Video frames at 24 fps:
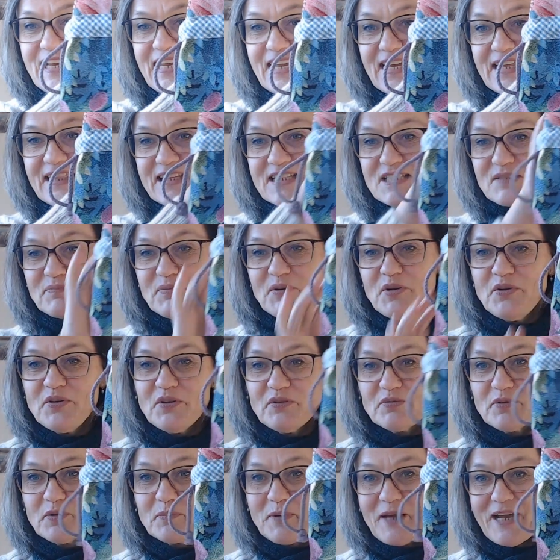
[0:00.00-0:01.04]
in this
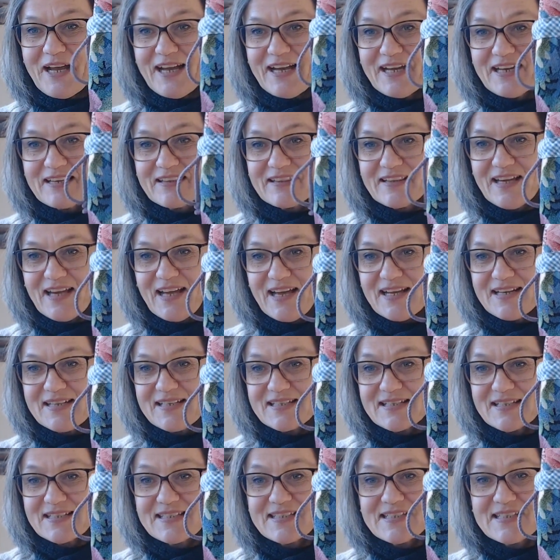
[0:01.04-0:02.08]
beautiful bag
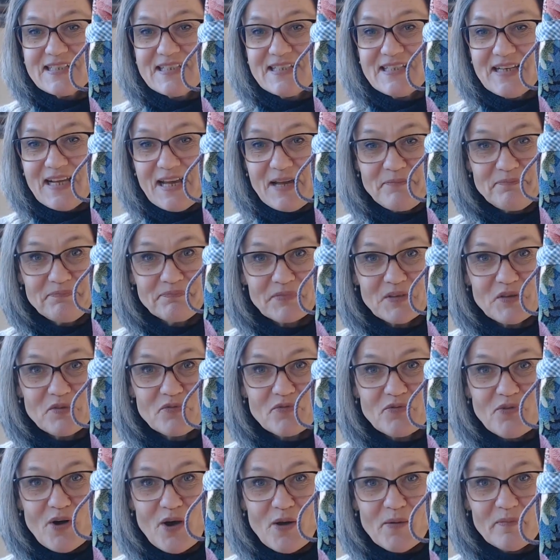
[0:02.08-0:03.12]
that Tina
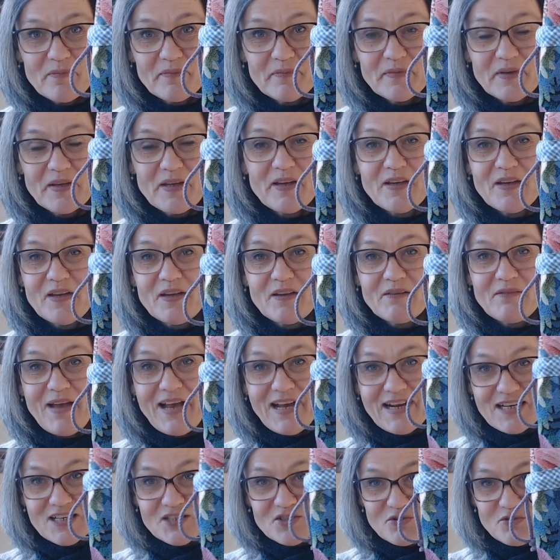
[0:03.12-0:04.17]
from
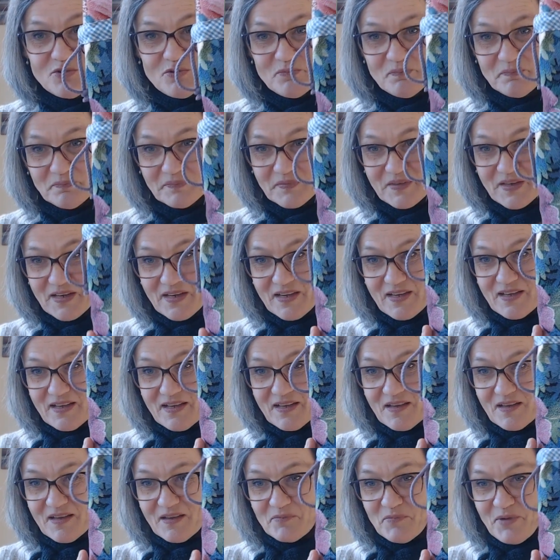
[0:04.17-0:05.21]
Hverdagsro
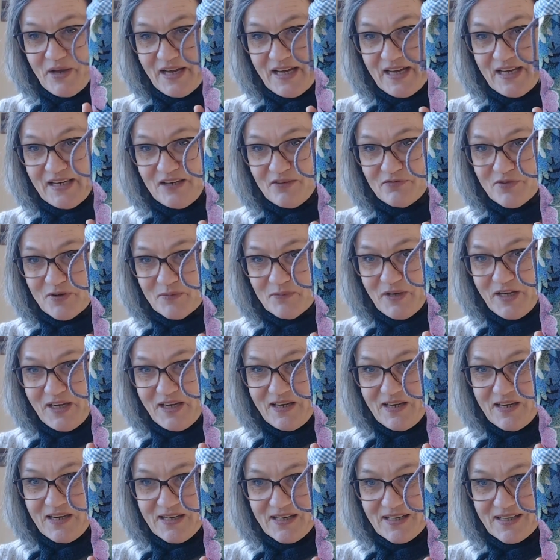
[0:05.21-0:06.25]
made for
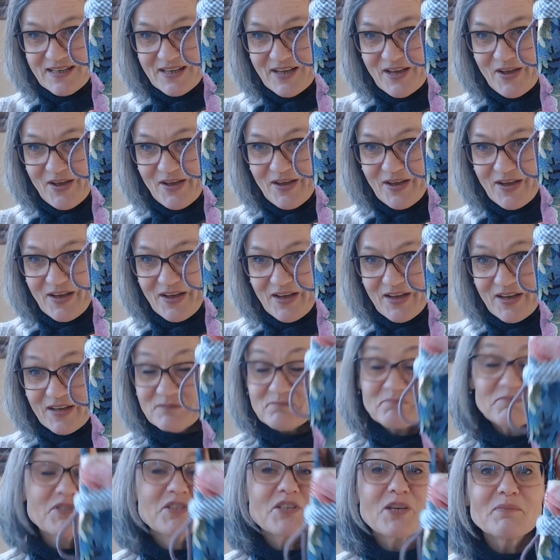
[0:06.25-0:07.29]
me
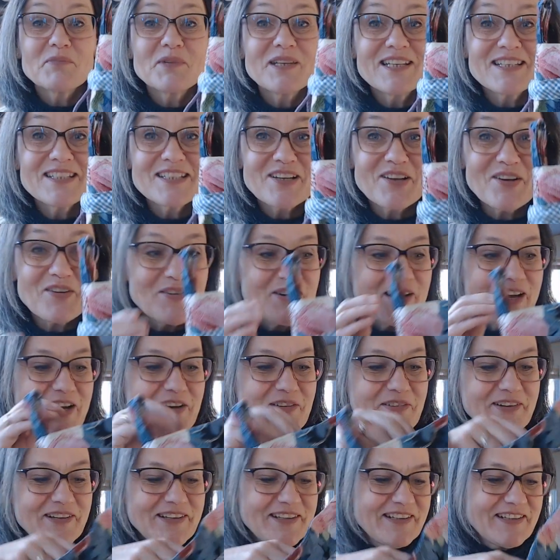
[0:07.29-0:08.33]
some years ago
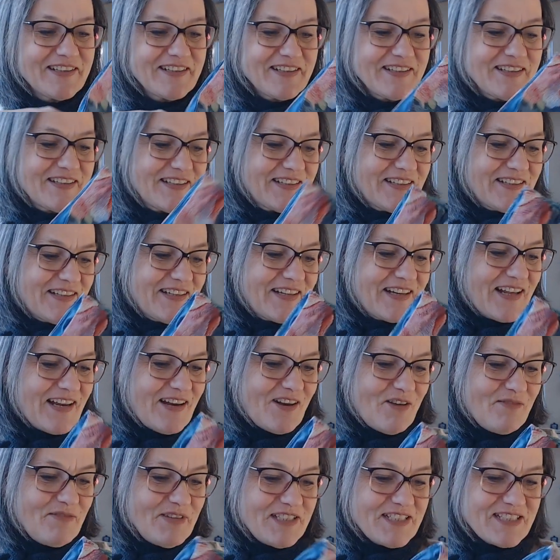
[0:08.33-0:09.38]
now, and I
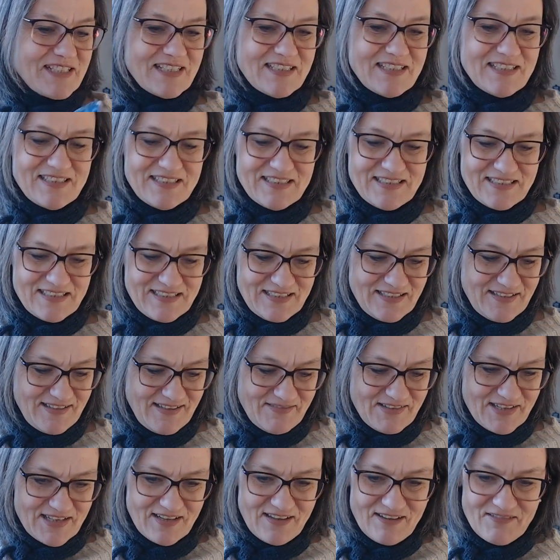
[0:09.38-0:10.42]
love it,
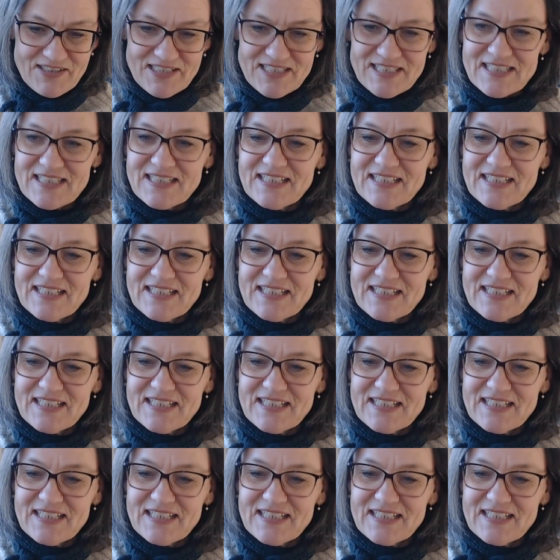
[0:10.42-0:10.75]
love it, love it.